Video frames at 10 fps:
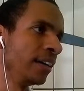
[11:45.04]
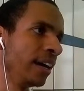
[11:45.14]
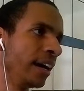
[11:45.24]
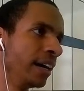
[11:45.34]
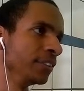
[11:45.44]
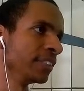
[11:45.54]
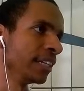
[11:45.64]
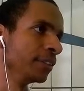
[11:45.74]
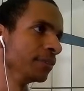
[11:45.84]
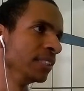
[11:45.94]
outside of
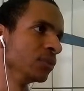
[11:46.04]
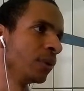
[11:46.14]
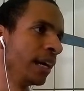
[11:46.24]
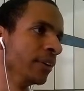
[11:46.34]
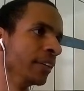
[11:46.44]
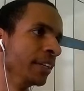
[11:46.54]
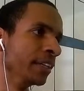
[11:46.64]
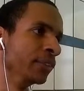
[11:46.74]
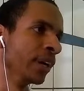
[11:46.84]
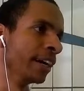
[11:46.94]
this while here we
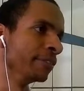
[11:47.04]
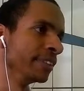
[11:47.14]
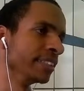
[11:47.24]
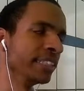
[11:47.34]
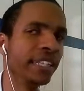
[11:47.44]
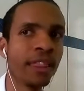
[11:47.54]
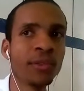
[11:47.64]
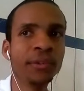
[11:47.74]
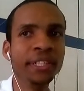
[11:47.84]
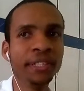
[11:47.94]
have state
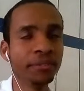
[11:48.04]
3.